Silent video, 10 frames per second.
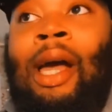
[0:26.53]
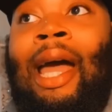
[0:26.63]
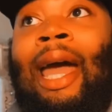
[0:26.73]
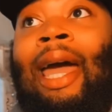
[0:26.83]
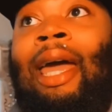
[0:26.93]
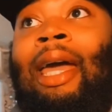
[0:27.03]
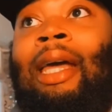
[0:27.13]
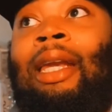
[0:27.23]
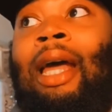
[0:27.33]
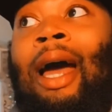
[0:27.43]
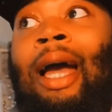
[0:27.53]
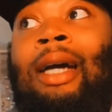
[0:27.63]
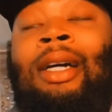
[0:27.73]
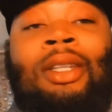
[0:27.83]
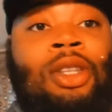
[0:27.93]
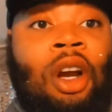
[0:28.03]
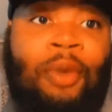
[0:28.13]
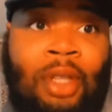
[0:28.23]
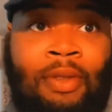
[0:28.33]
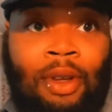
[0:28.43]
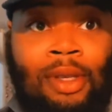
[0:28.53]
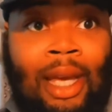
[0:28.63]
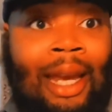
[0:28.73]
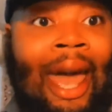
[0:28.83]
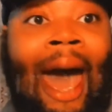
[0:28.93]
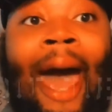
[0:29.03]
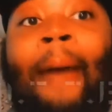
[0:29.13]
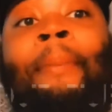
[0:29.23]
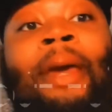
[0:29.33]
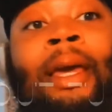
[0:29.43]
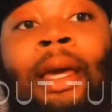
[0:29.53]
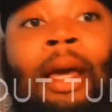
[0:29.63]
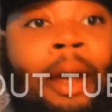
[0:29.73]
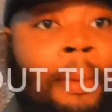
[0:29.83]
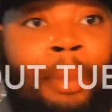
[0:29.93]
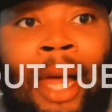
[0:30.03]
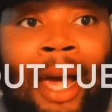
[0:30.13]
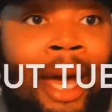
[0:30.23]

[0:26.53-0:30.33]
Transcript: And I could start off with this video saying happy Blackout